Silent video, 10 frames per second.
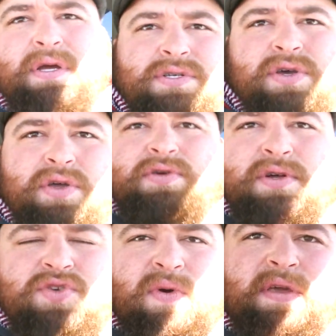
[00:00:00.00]
So you do a
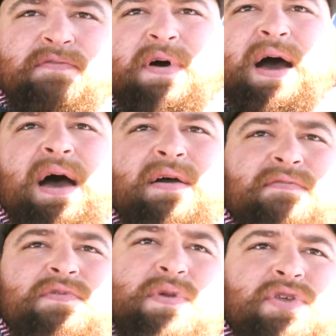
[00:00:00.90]

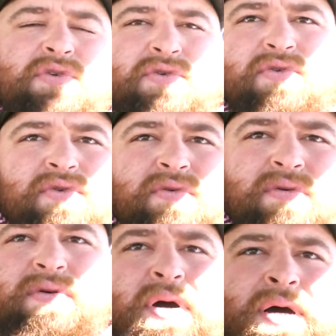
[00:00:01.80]
25, you would do
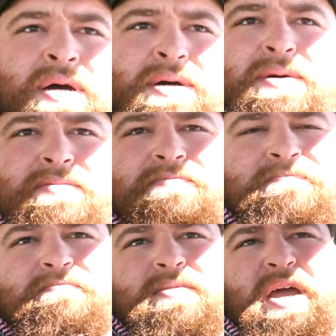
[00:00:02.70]

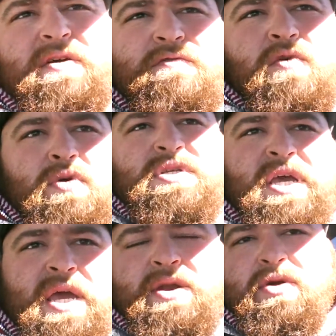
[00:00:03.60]
like a
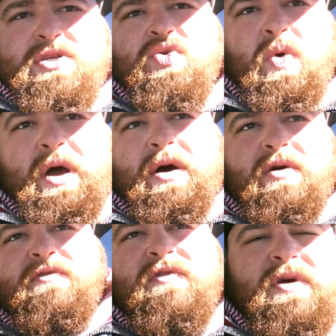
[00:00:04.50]
14 or a
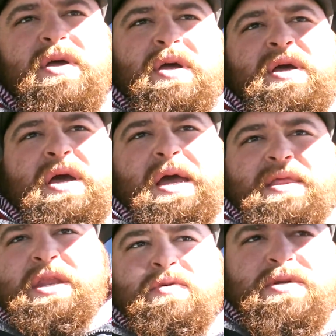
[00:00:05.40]
12, and
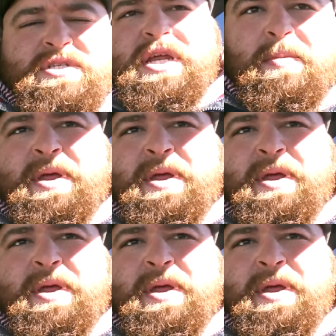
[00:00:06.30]
then you would step